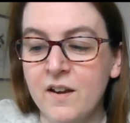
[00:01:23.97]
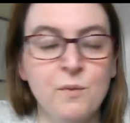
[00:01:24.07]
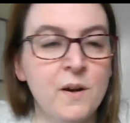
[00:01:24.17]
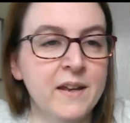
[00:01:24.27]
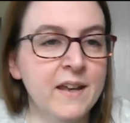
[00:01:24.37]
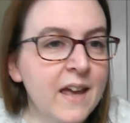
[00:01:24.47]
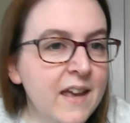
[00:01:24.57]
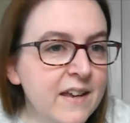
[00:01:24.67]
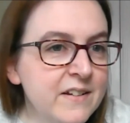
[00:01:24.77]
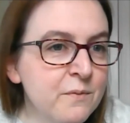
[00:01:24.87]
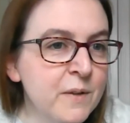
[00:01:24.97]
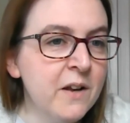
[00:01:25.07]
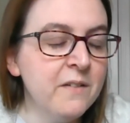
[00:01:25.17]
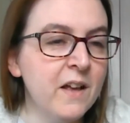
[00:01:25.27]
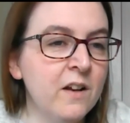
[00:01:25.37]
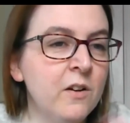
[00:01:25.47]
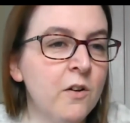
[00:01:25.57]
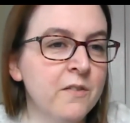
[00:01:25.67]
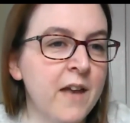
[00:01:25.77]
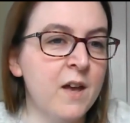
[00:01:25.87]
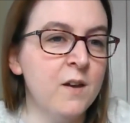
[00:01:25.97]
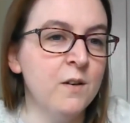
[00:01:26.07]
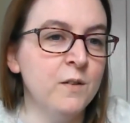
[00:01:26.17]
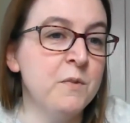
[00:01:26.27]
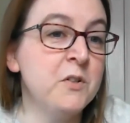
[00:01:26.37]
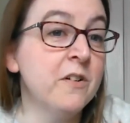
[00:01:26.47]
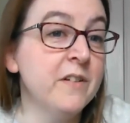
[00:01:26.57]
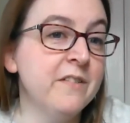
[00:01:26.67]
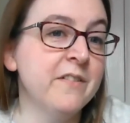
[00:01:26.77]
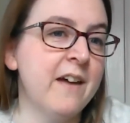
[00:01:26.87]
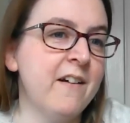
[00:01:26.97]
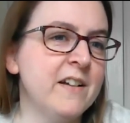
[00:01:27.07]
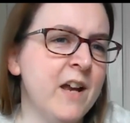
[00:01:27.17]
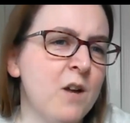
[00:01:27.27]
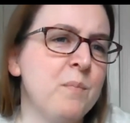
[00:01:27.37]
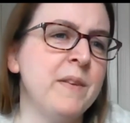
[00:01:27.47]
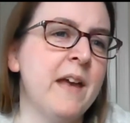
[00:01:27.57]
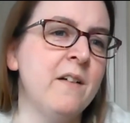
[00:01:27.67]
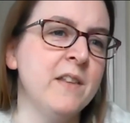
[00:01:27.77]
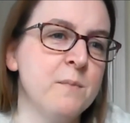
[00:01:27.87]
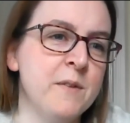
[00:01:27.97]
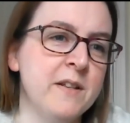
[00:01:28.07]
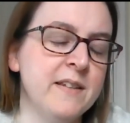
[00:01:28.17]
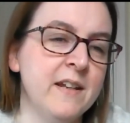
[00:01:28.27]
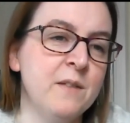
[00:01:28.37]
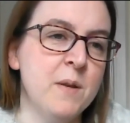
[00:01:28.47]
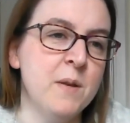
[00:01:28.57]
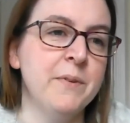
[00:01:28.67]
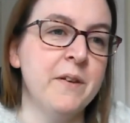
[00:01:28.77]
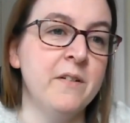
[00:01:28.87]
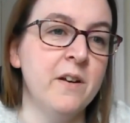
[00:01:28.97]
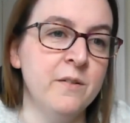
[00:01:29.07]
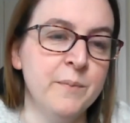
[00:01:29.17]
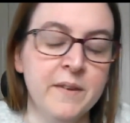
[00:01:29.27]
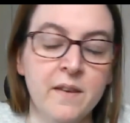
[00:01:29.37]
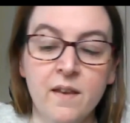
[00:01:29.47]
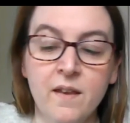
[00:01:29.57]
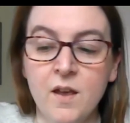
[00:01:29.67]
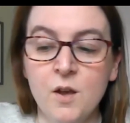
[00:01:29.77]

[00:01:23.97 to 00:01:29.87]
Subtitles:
of working age, and we know that a lot of care, the majority of care actually happens out in the community and in people's own homes.